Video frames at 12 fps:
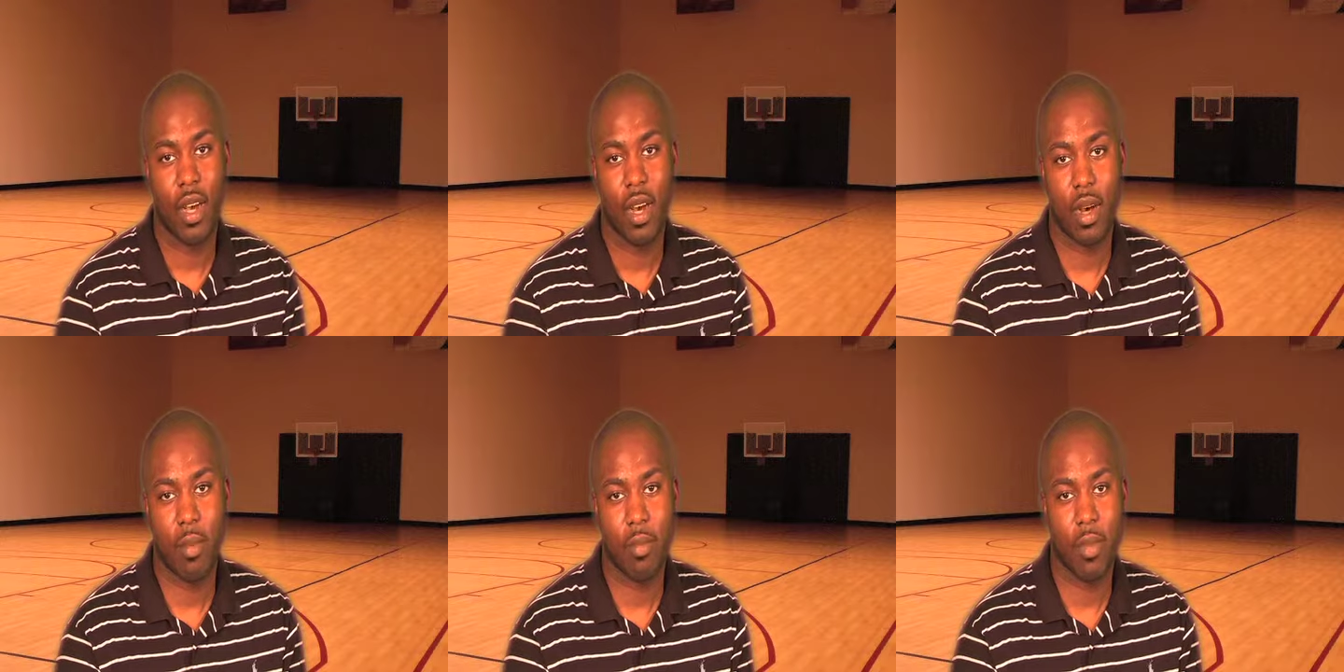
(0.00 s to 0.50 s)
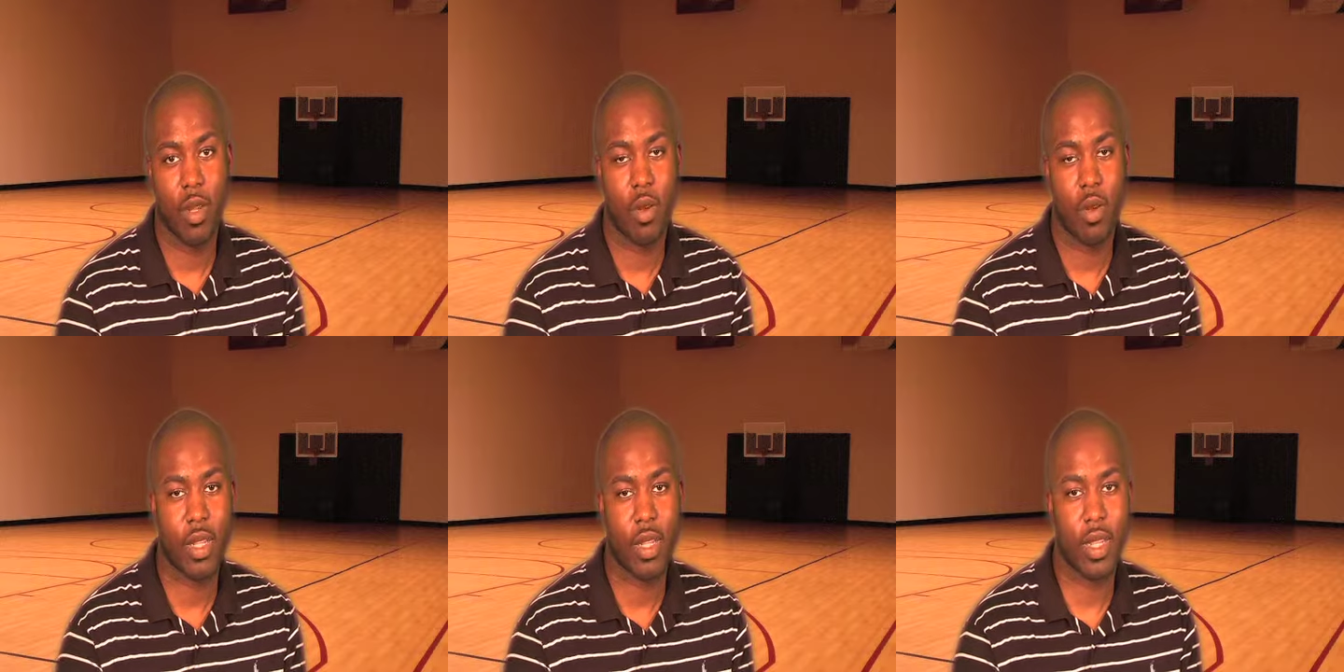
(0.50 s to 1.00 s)

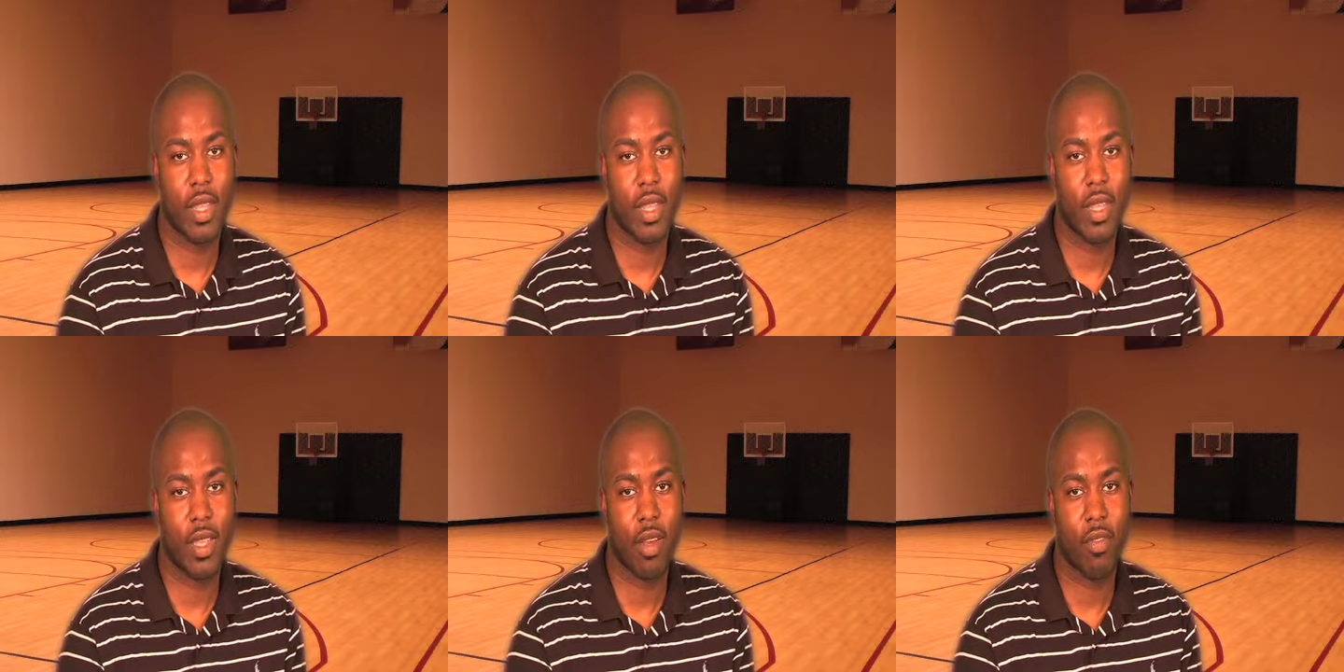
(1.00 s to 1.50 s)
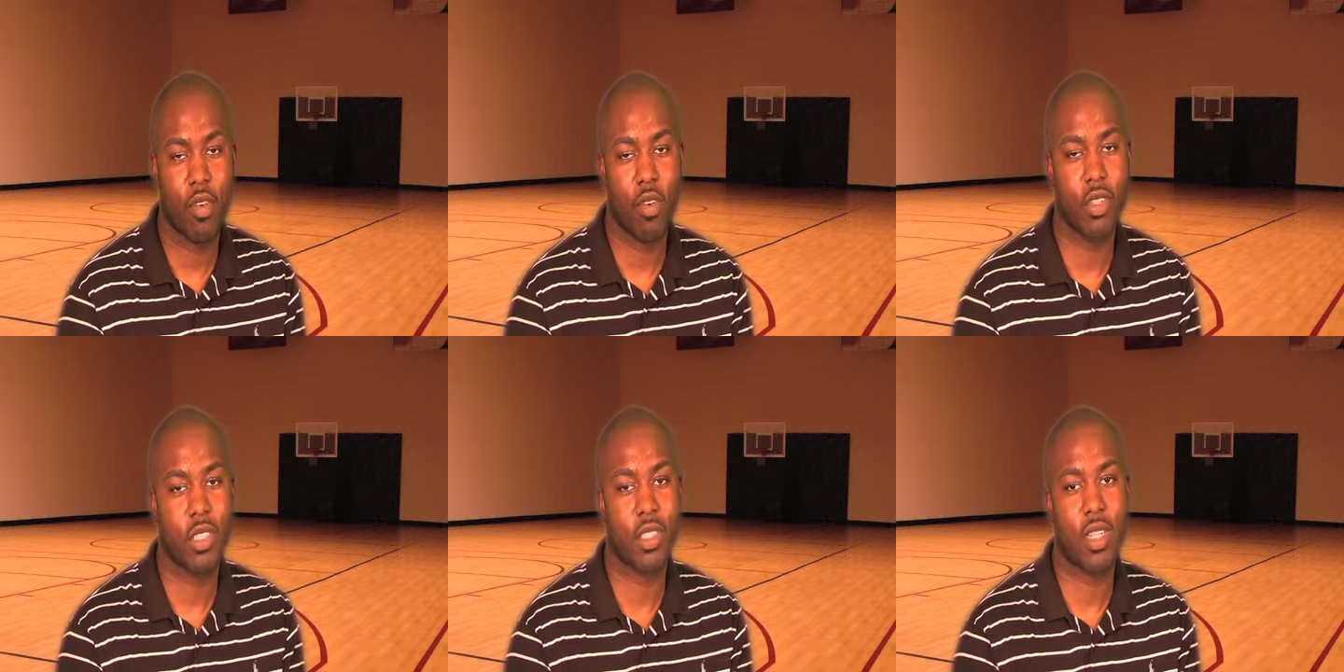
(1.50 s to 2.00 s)
Of
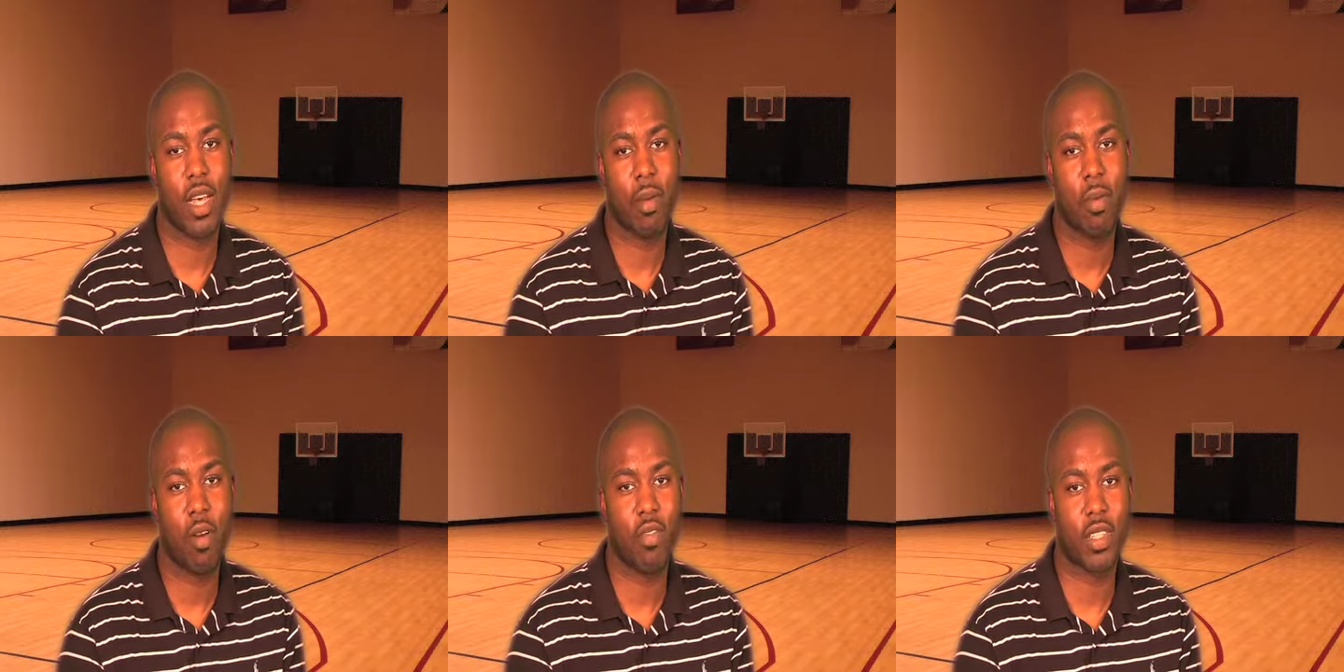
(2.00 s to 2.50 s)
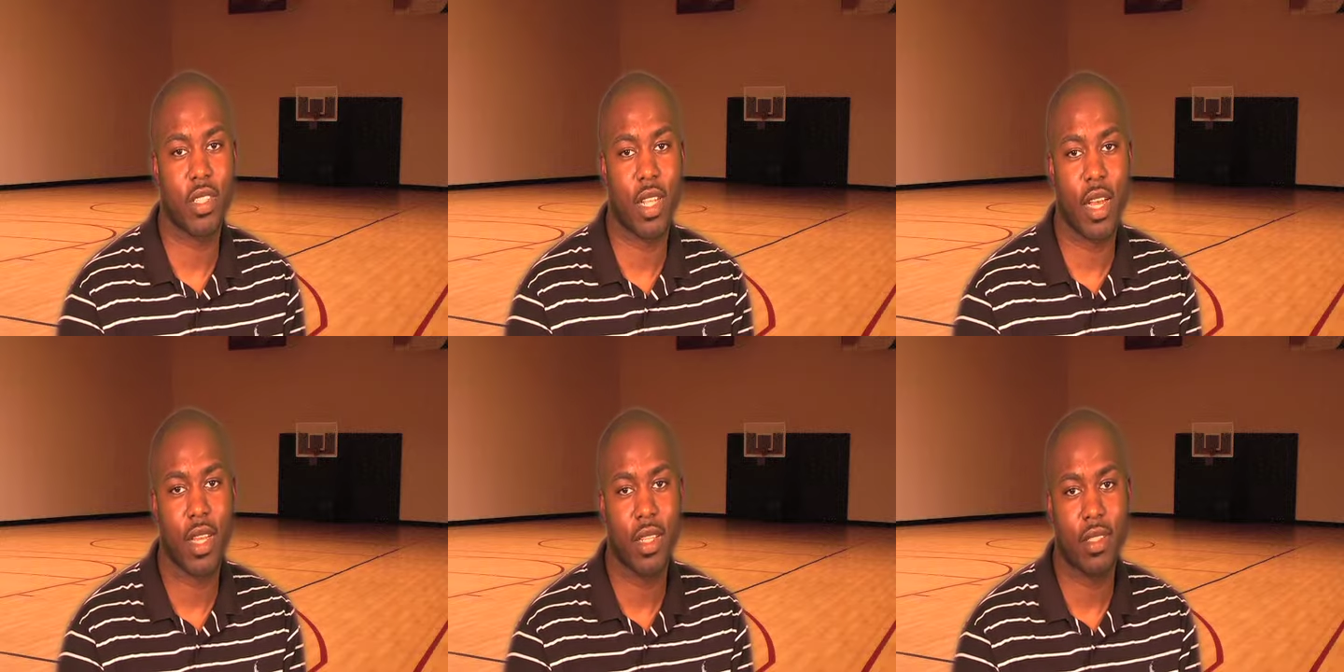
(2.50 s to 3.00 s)
course, it's not a perfect
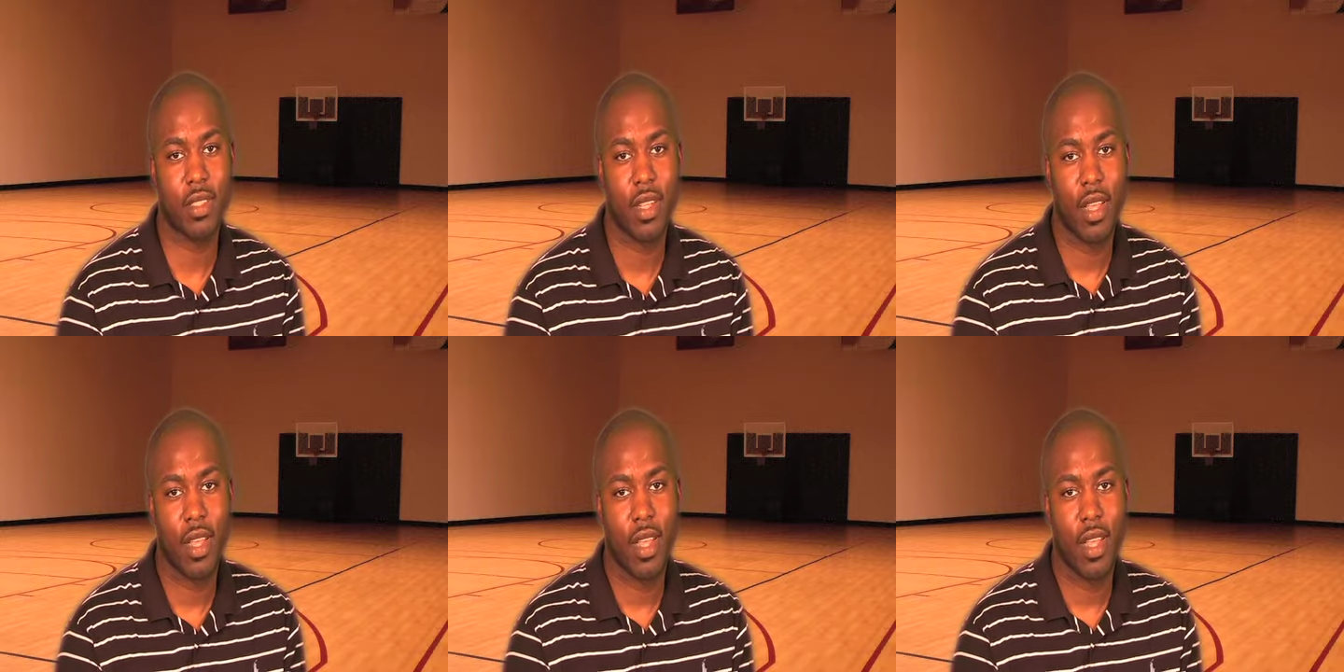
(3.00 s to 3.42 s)
science,